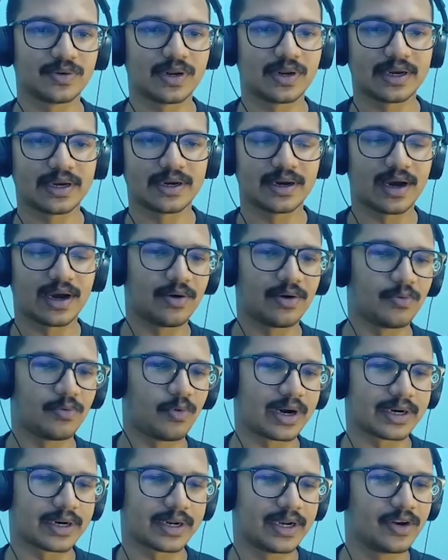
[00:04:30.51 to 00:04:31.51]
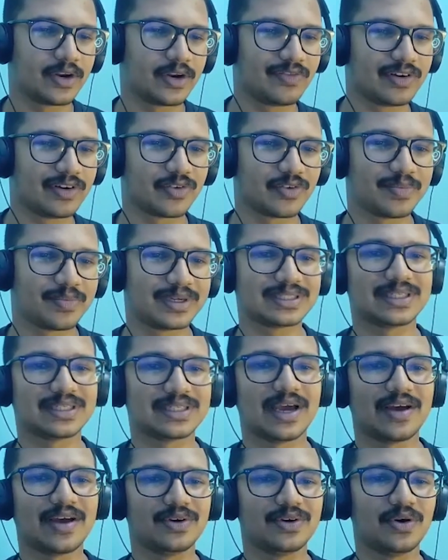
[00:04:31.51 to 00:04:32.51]
Like, what kind of information
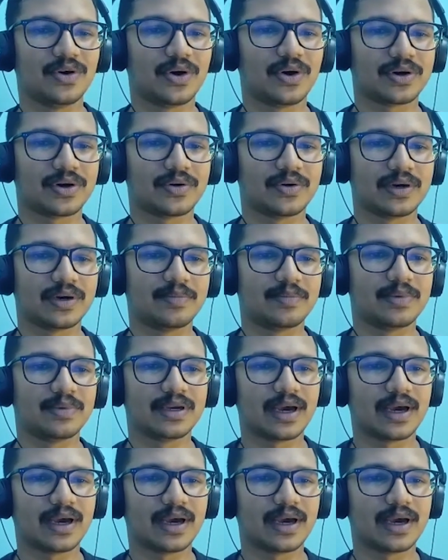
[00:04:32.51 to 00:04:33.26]
have you gotten on him?